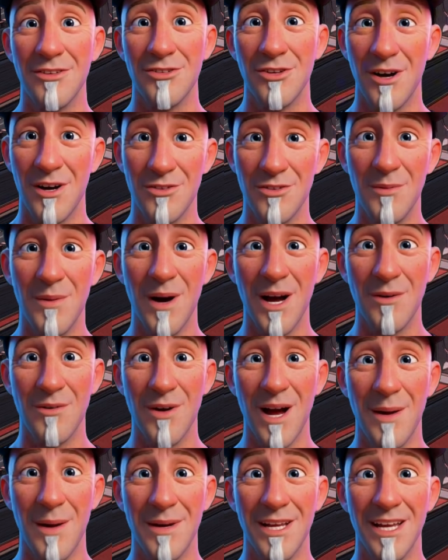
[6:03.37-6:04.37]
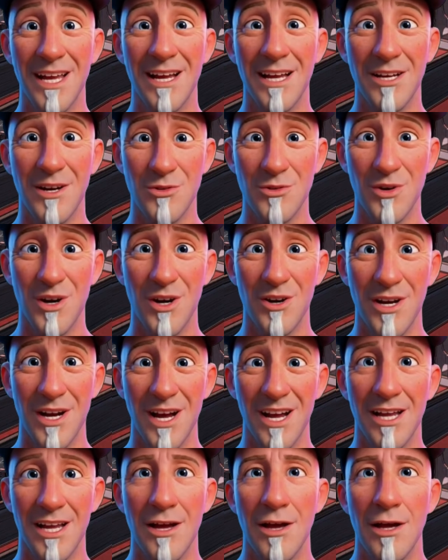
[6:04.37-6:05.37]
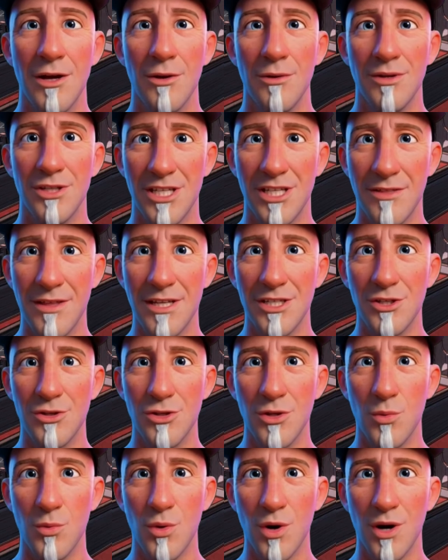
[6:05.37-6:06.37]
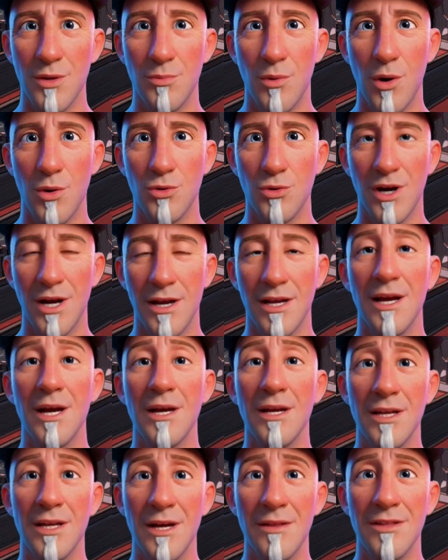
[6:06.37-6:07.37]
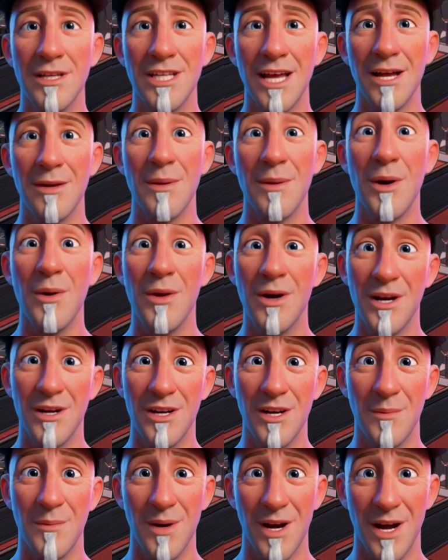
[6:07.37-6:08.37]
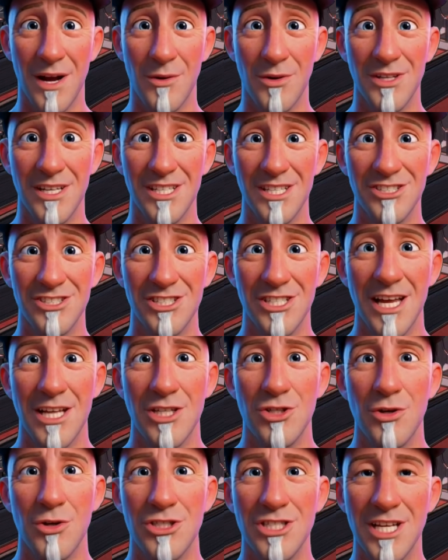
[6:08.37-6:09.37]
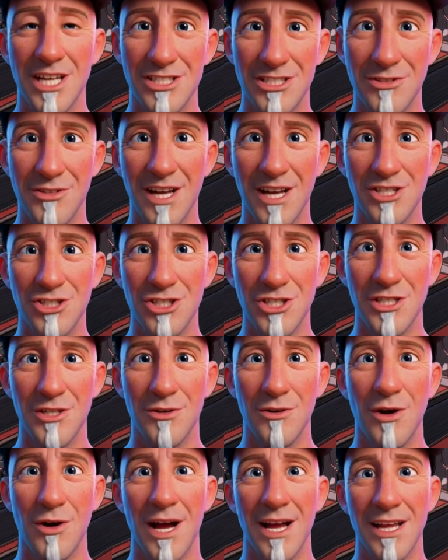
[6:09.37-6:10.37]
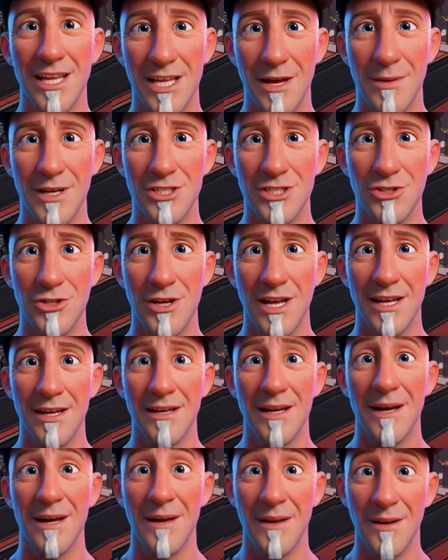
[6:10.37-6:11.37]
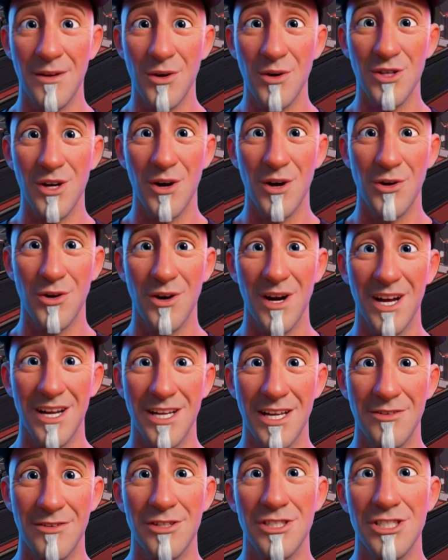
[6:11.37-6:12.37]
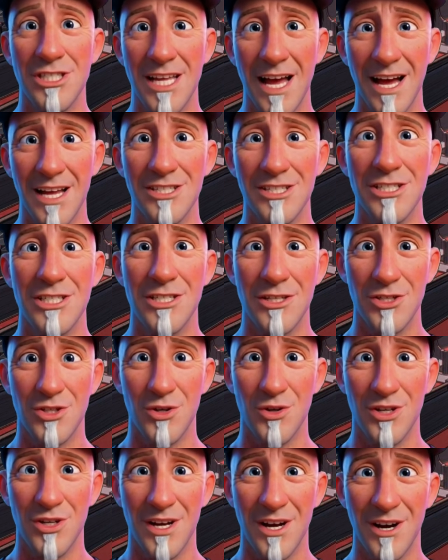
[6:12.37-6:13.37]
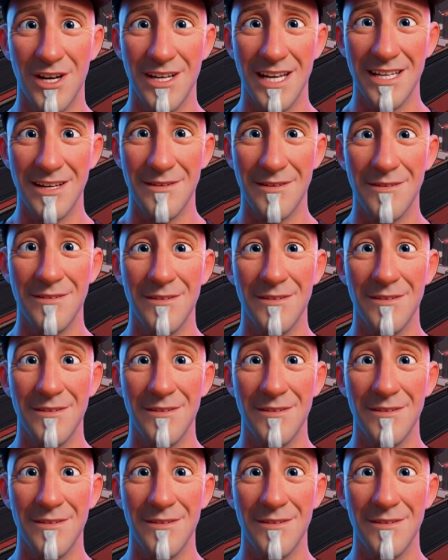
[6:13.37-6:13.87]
further by wrapping it in a roguelike loop, giving you the one more run hook of a deck builder combined with the intellectual satisfaction of cracking a mystery. You're not grinding for stats, you're learning.